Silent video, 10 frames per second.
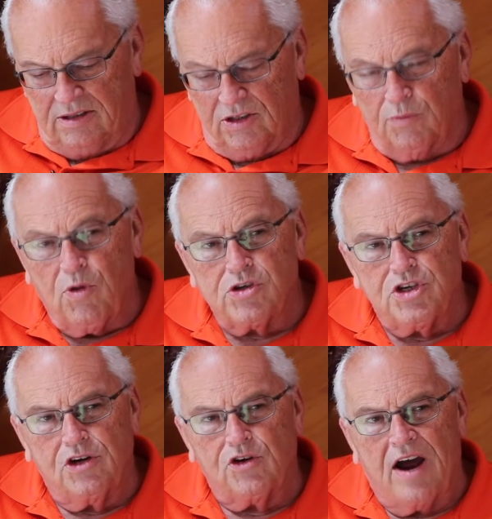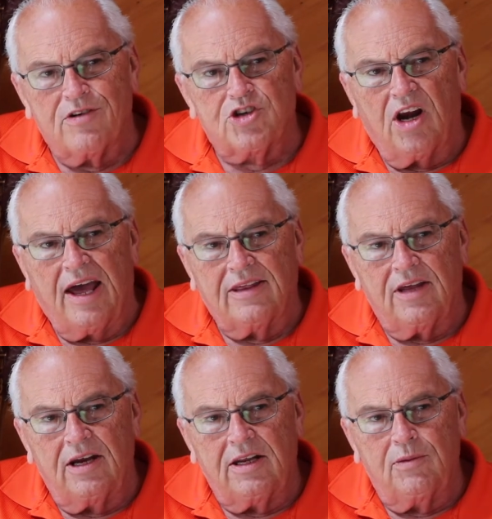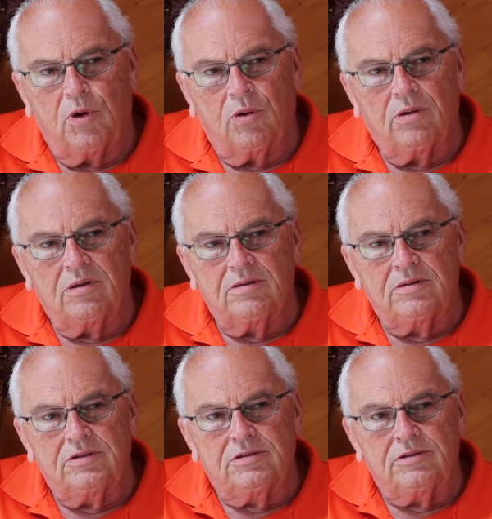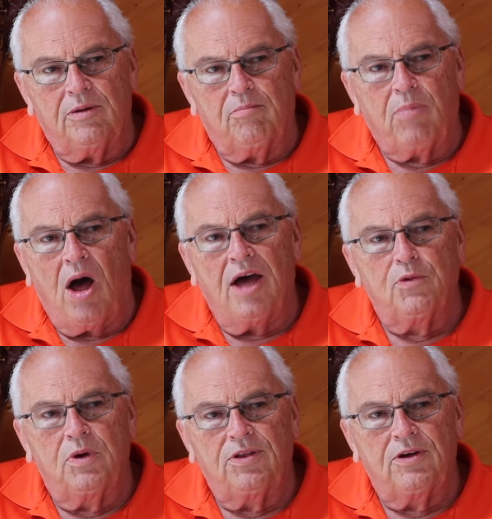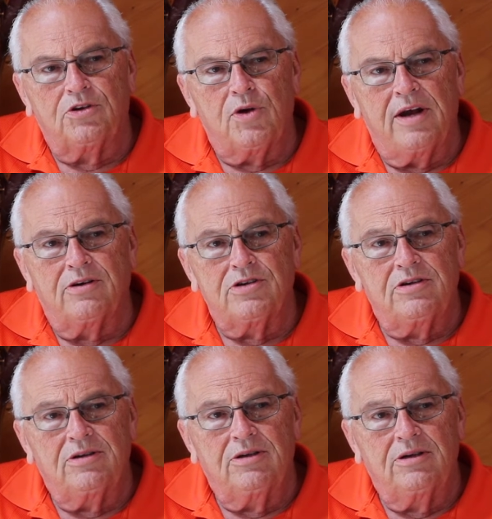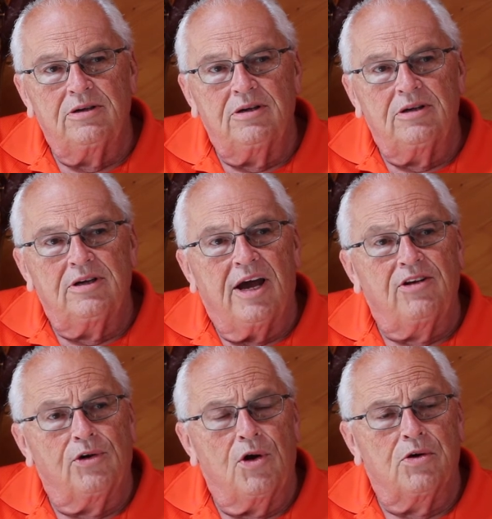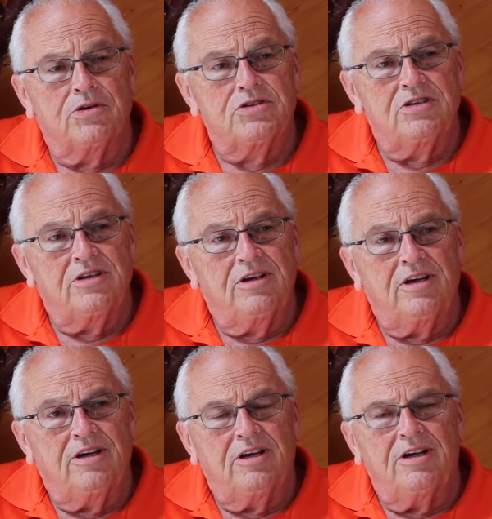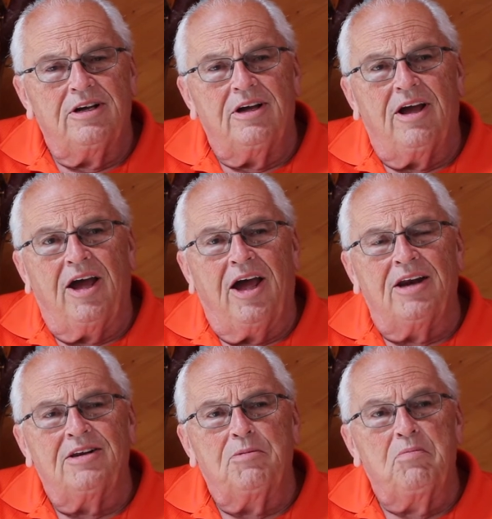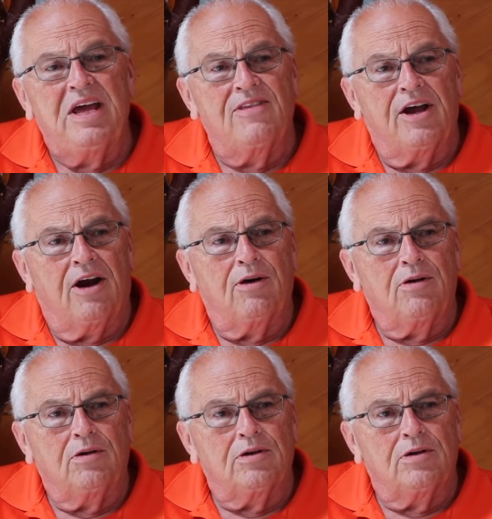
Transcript: Most of your drivers are like that. They will bond with their trainers and their owners and be there